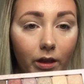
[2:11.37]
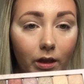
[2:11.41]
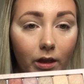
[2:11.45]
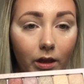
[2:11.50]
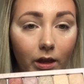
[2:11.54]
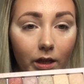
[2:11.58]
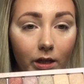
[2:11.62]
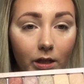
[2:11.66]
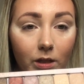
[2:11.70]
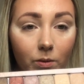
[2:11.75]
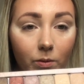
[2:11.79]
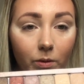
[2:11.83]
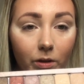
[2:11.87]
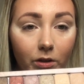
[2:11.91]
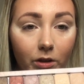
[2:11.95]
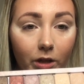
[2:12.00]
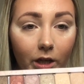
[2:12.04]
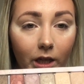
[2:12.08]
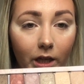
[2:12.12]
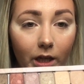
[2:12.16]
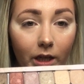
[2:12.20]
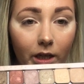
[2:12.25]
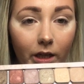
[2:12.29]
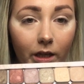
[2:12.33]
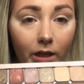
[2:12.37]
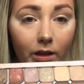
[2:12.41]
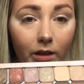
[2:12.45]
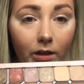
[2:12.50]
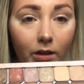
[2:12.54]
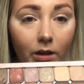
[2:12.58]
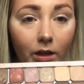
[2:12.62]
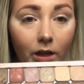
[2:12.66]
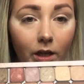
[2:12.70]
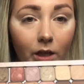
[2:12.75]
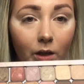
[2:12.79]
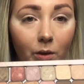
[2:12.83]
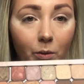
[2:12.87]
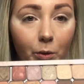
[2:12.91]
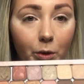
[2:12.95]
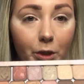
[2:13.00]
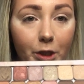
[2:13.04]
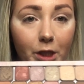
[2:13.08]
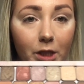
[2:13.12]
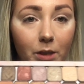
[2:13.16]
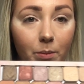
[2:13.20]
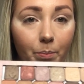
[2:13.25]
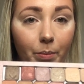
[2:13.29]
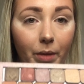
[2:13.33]
this one right here,
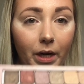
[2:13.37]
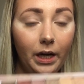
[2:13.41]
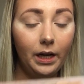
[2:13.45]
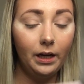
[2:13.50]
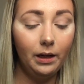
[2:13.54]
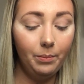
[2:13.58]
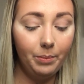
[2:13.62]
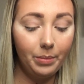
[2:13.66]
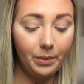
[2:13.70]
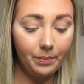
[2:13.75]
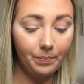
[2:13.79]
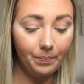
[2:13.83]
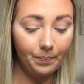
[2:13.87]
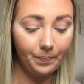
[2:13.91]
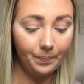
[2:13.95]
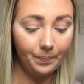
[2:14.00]
which is Pup,